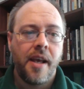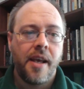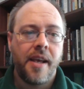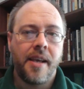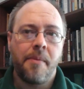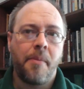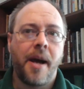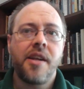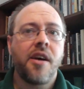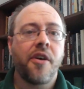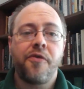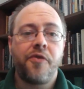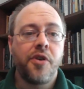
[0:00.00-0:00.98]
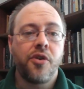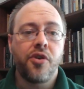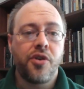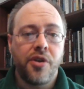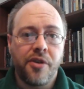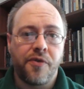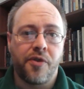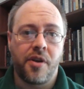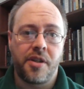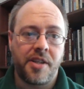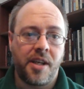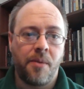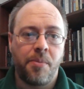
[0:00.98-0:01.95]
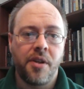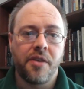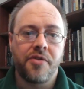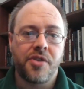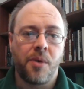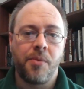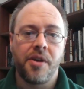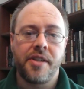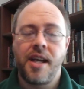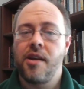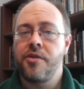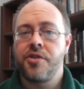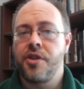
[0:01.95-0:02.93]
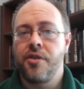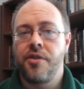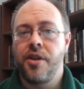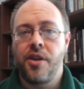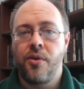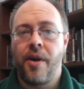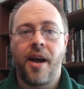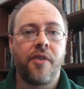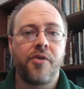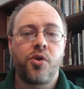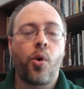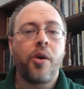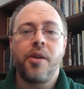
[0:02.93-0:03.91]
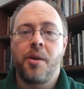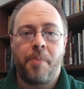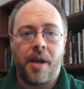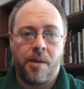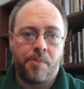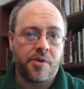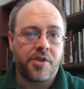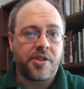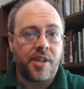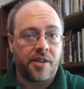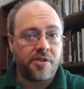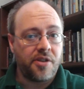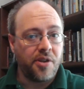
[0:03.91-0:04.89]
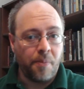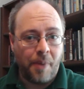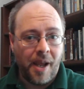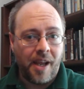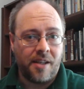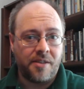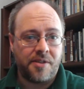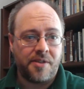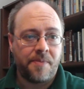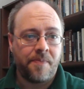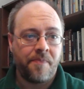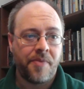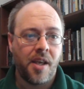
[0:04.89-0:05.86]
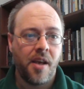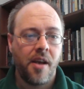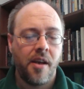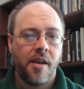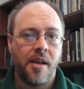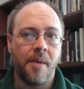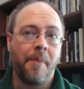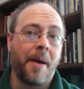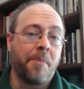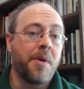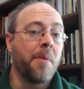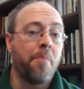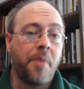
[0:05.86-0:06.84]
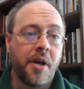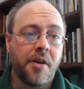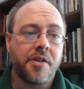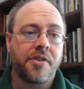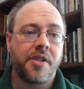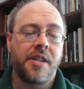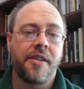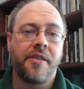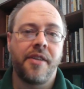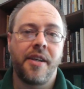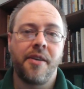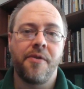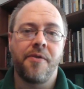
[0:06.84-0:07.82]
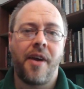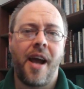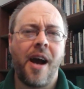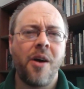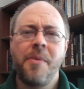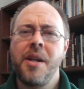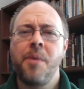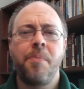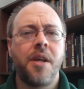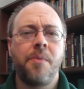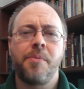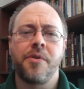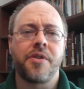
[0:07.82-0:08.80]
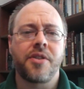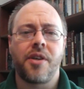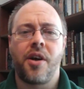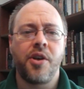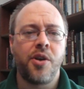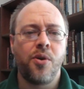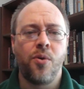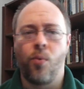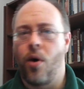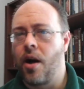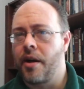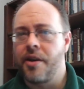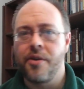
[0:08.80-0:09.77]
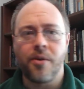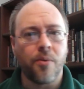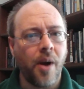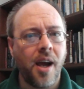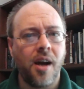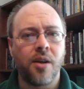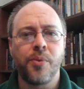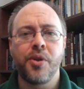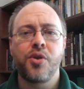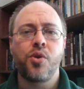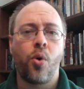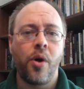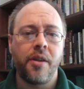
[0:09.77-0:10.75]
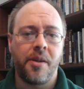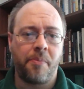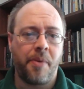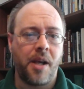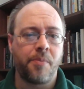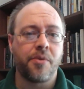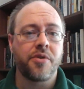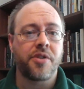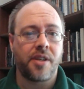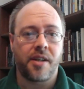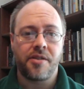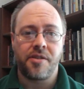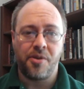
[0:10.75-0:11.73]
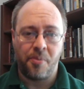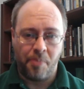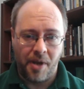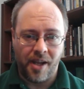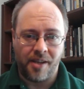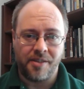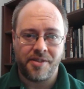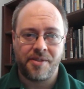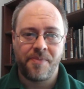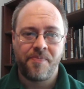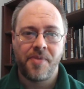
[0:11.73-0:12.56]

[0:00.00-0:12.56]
It might not feel good, for example, if someone tells you that you have toilet paper stuck to your pants. It might be embarrassing to think of how many people saw you walking around with toilet paper stuck to your pants.